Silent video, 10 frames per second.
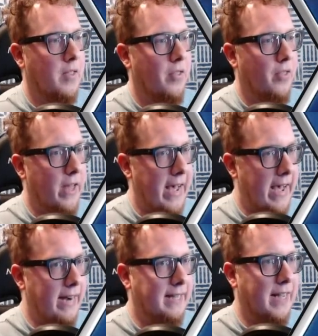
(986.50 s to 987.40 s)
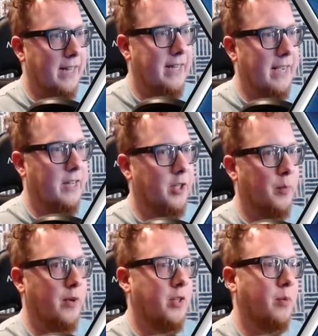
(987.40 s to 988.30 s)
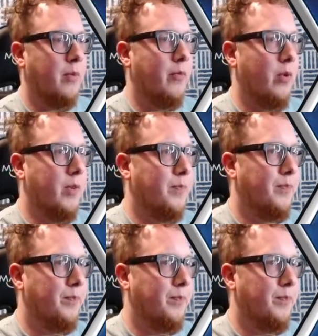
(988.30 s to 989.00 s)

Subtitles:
That is how the deck is supposed to perform.